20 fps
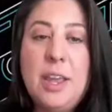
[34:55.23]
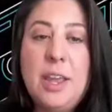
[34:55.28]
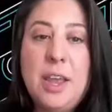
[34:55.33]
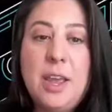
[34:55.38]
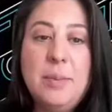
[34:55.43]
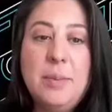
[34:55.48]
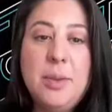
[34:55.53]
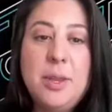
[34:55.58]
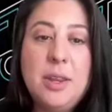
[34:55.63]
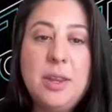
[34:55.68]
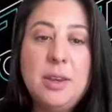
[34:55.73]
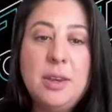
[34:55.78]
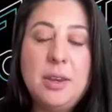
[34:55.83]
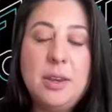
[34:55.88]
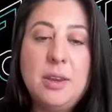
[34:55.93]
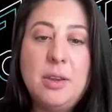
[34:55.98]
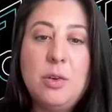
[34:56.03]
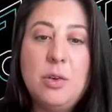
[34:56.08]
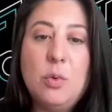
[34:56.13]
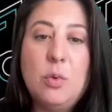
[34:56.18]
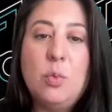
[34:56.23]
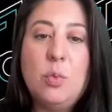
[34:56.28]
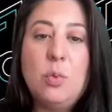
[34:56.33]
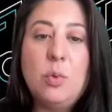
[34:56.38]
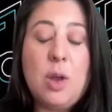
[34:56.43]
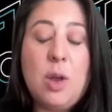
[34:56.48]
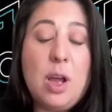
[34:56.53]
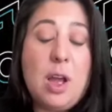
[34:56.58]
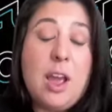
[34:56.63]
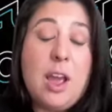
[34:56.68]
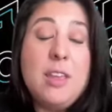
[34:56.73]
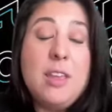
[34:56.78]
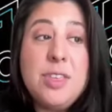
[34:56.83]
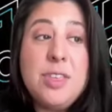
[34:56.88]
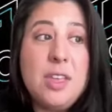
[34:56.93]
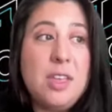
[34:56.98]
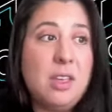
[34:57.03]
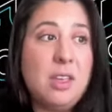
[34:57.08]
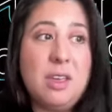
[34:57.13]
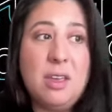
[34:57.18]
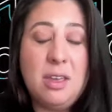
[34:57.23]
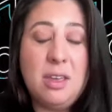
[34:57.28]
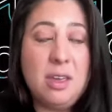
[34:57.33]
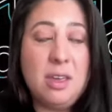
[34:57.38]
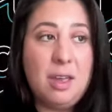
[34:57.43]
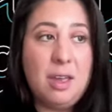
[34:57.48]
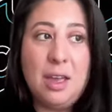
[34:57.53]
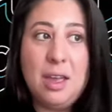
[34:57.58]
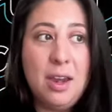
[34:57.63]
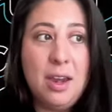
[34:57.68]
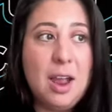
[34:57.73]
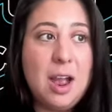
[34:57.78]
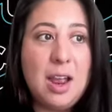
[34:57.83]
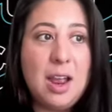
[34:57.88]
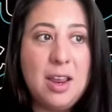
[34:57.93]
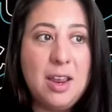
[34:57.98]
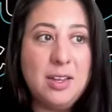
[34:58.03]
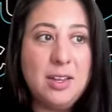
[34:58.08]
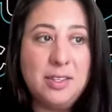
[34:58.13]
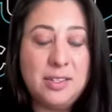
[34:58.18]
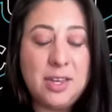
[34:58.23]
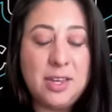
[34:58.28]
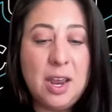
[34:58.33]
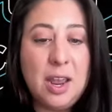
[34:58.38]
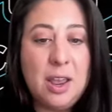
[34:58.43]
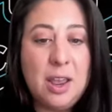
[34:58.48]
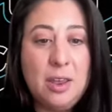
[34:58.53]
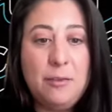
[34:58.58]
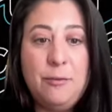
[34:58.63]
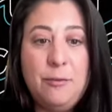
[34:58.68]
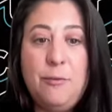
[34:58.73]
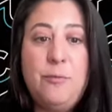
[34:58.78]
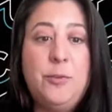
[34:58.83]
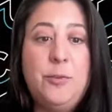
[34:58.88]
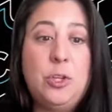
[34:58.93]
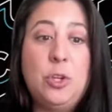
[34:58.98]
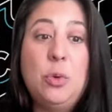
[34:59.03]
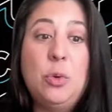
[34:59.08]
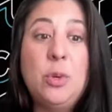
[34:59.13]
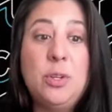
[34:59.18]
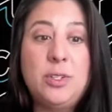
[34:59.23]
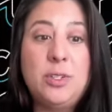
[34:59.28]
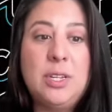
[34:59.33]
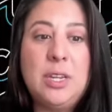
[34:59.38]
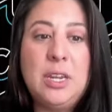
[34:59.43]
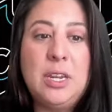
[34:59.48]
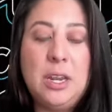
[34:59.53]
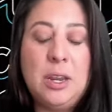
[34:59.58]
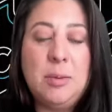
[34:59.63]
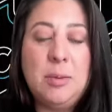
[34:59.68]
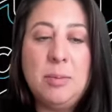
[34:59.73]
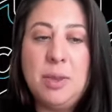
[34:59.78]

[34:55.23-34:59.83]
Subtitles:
I mean, I think an ISA to a team